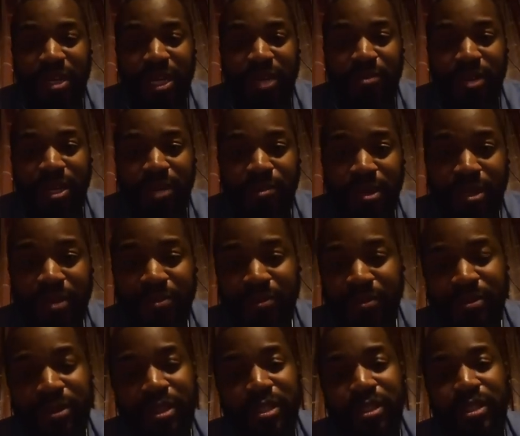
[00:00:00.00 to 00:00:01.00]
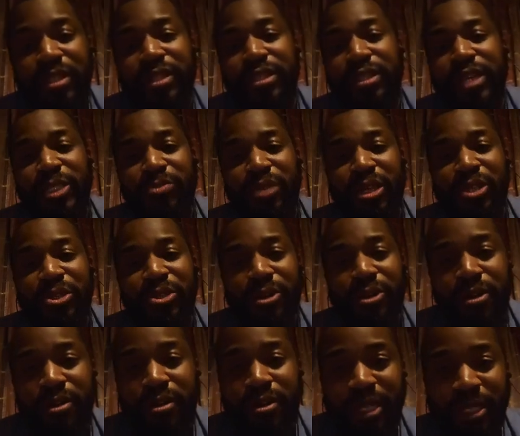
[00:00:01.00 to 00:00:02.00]
Hey, baby. That's my
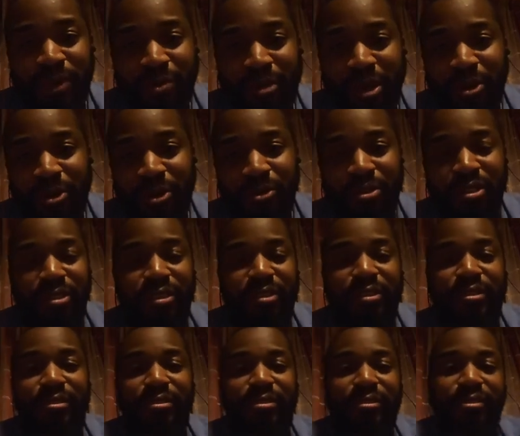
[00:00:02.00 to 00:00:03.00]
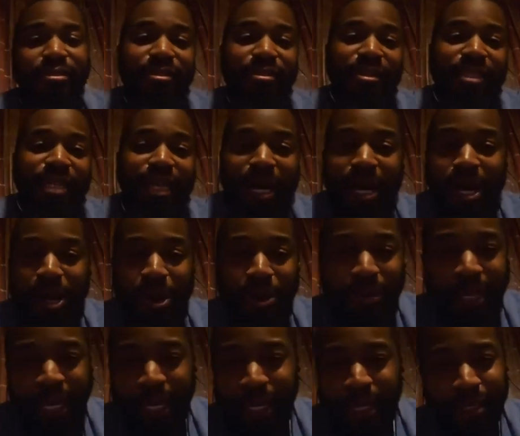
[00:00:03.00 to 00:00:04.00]
daughter. That's my oldest. I don't
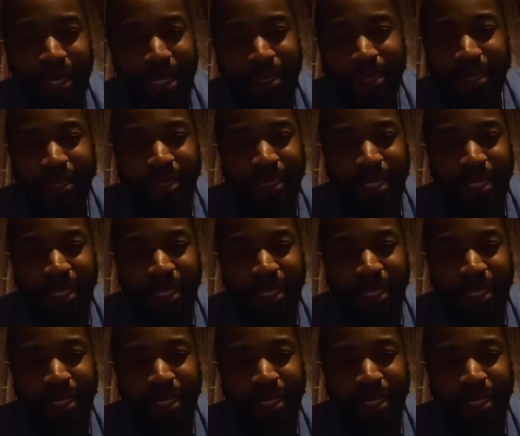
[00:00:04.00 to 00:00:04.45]
like it that she's